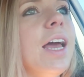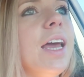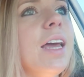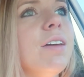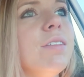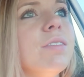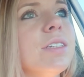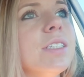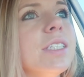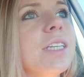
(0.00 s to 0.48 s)

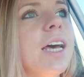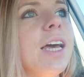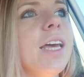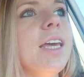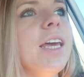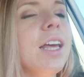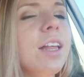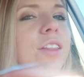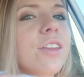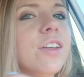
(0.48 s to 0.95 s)
it was
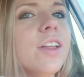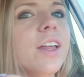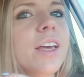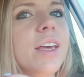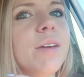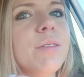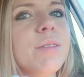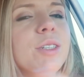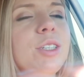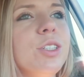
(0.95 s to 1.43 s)
like, it looked
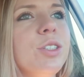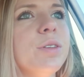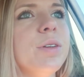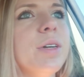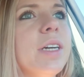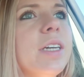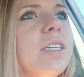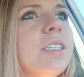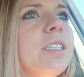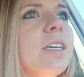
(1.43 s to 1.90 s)
like it was
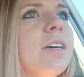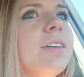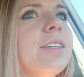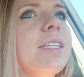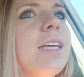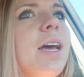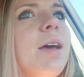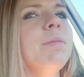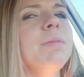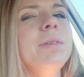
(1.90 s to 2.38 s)
short, so I
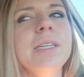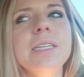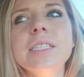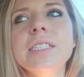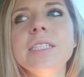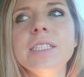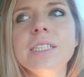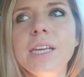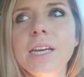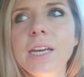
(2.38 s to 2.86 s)
was I'm gonna
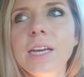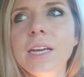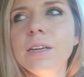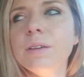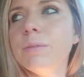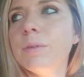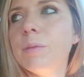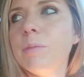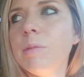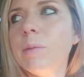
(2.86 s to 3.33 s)

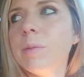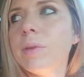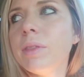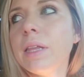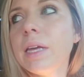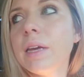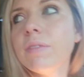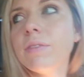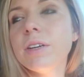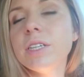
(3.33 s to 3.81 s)
see what
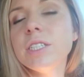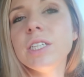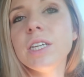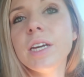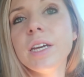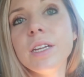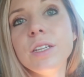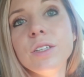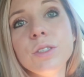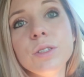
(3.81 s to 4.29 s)
people think if I
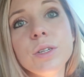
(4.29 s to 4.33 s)
should cut it